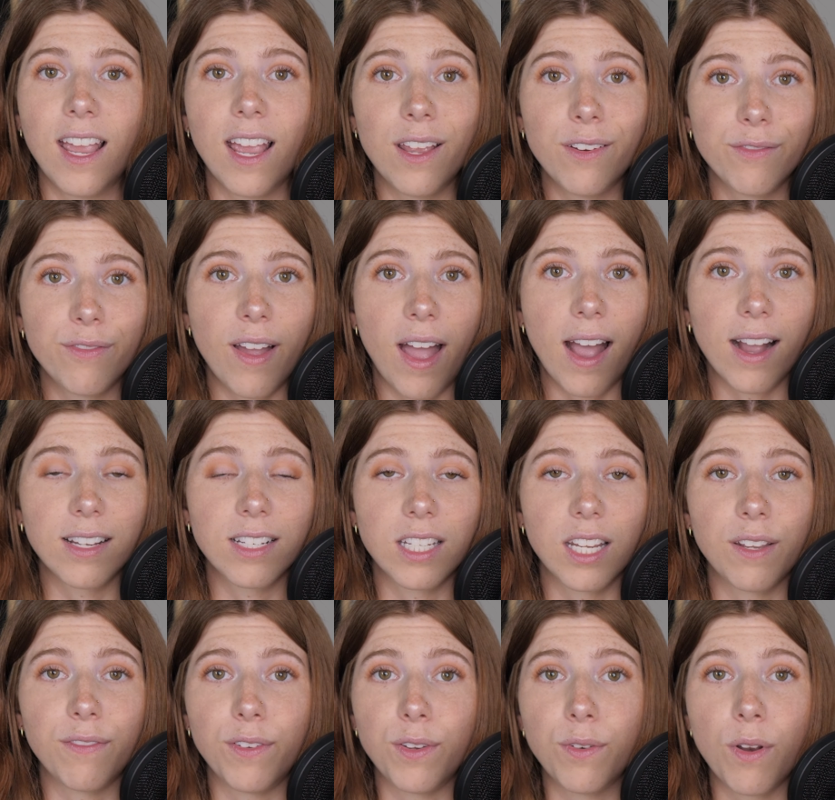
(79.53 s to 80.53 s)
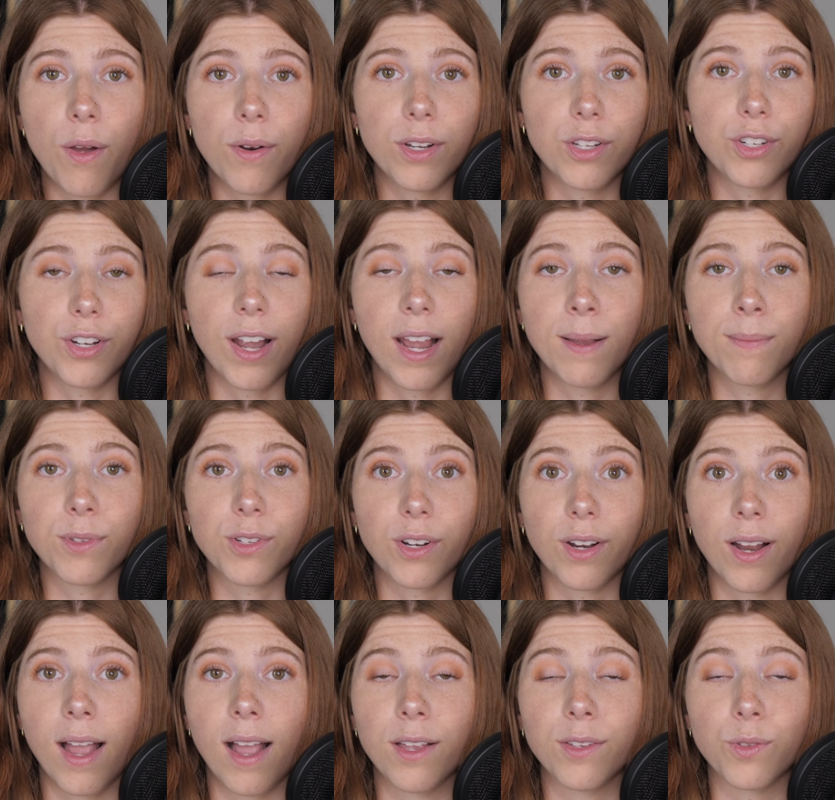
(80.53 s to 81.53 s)
In fact, if you notice your
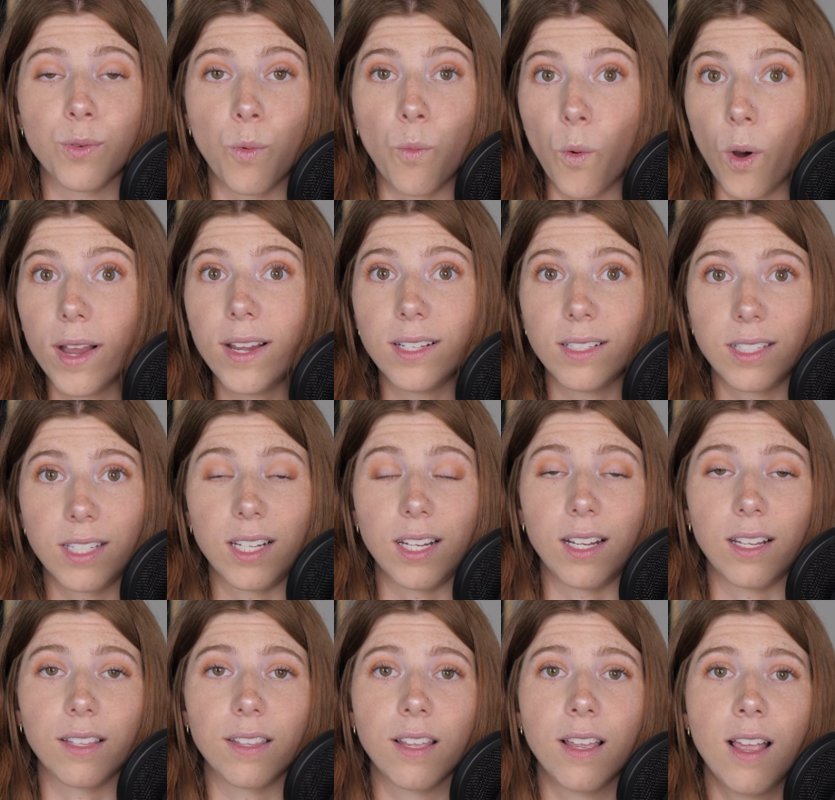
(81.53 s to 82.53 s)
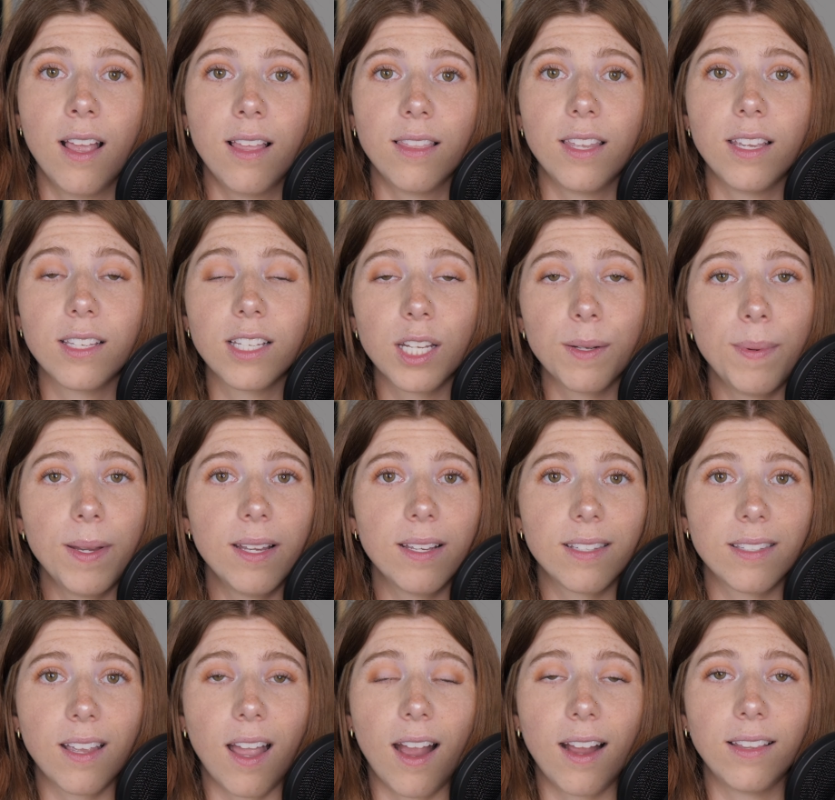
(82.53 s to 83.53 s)
hamster has white teeth, this could be a
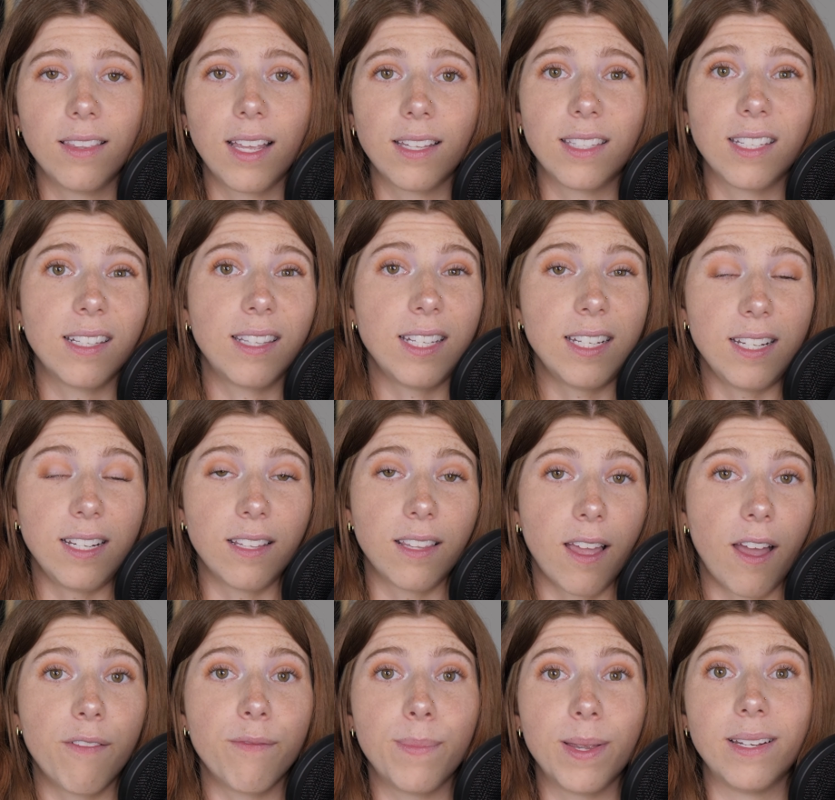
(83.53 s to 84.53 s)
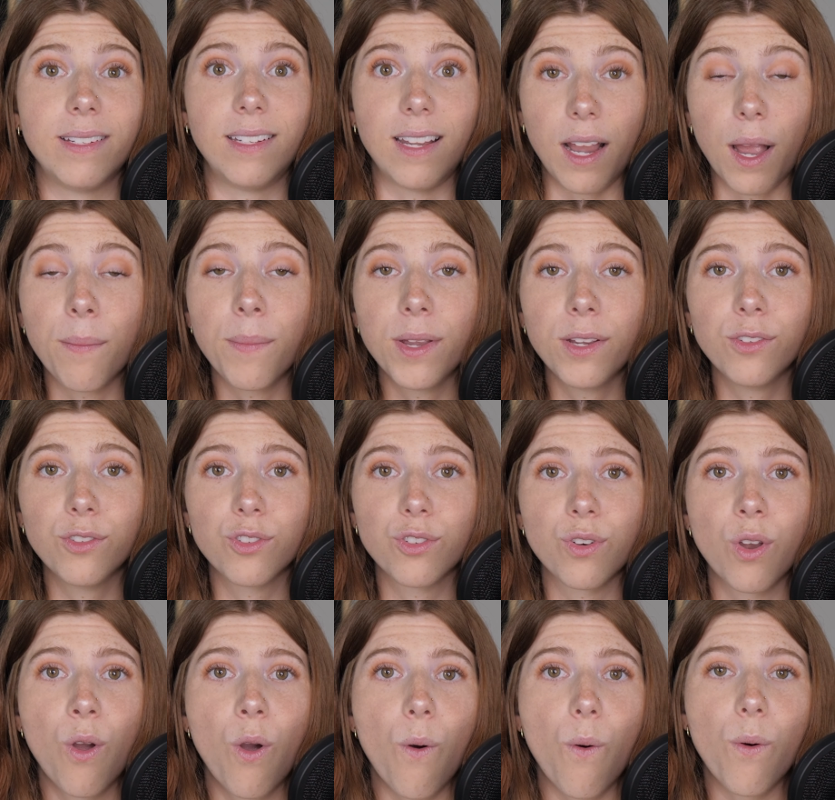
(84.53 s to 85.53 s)
sign that the teeth have been damaged
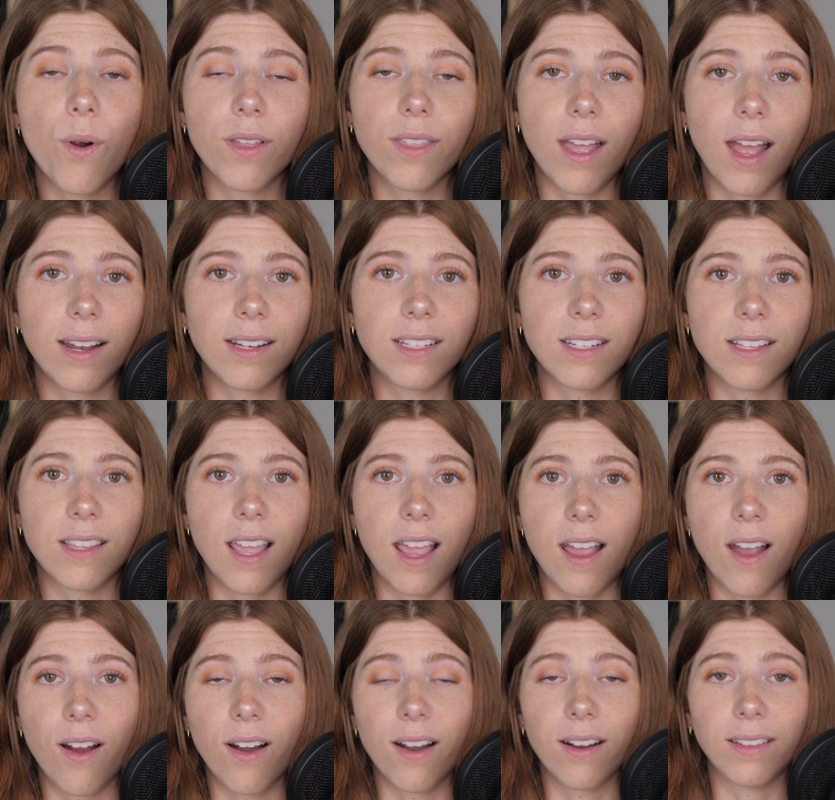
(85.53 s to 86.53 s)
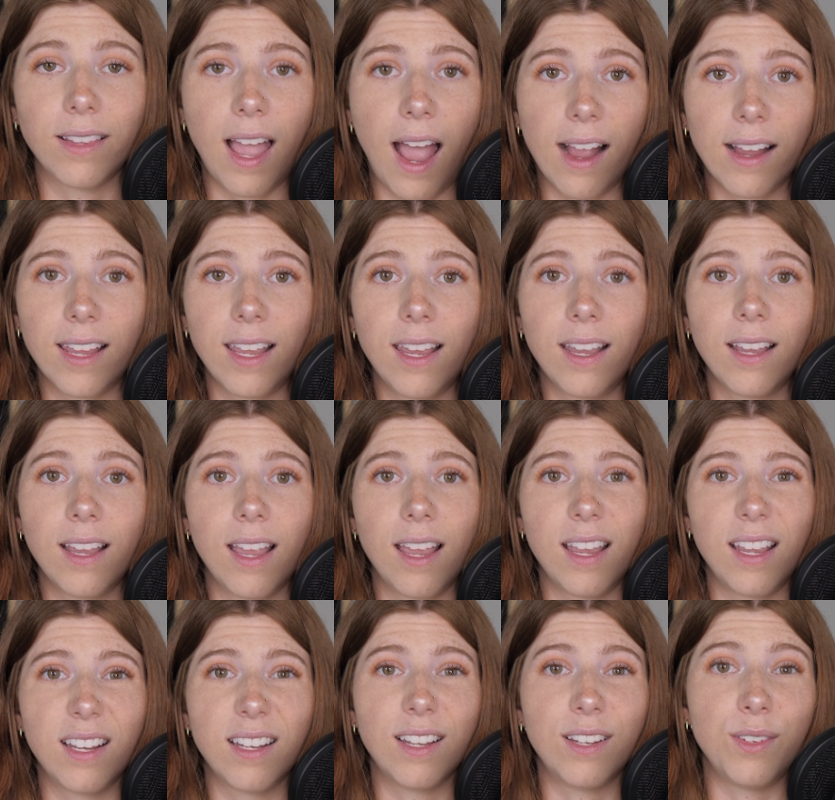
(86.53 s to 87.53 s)
or that they are lacking
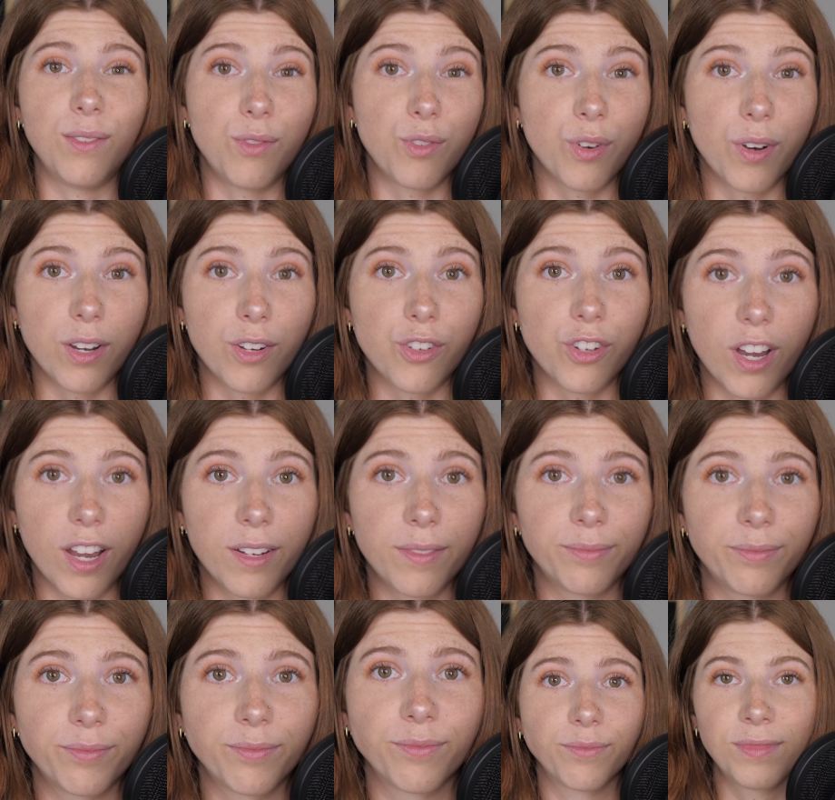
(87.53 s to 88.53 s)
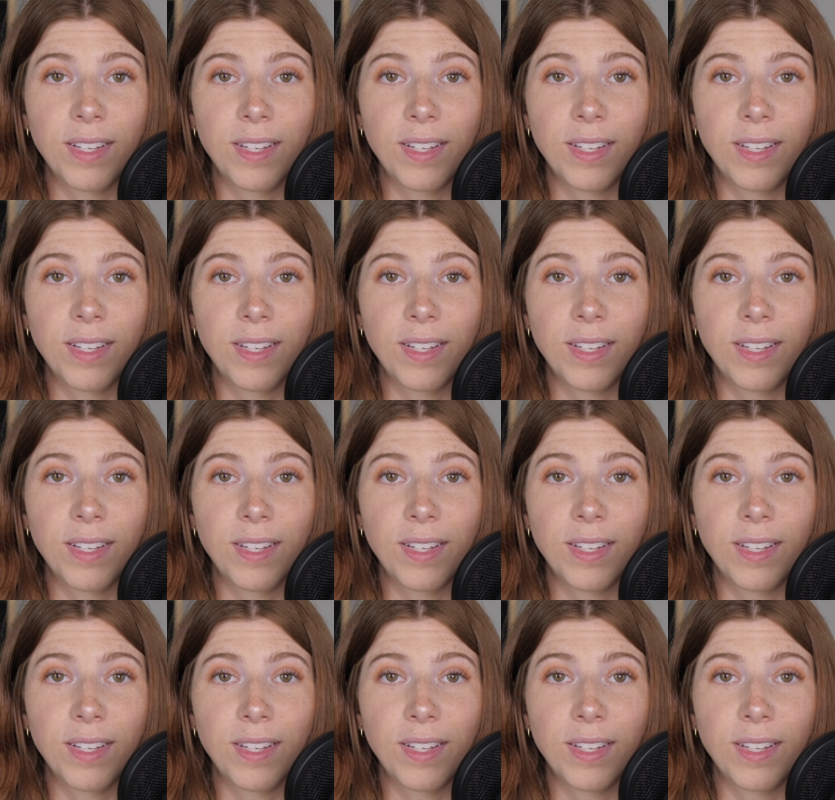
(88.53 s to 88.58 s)
in nutrition.